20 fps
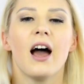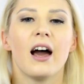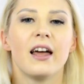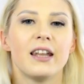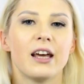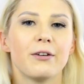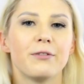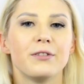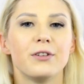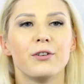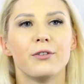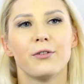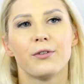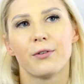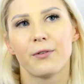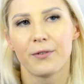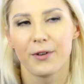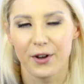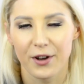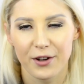And after the
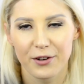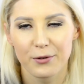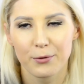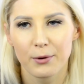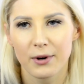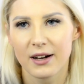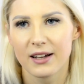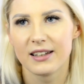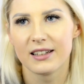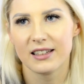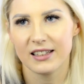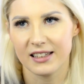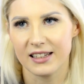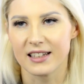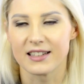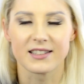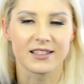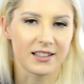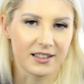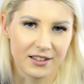third one,
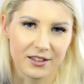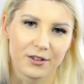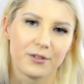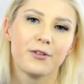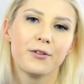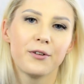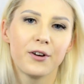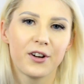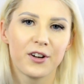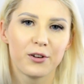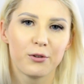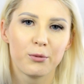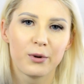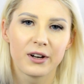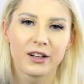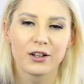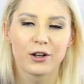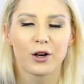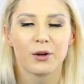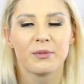yes, I did the third
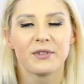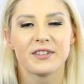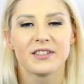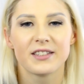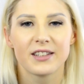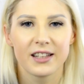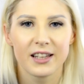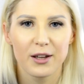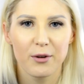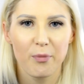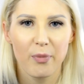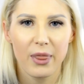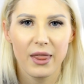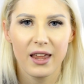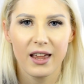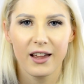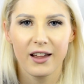one, obviously,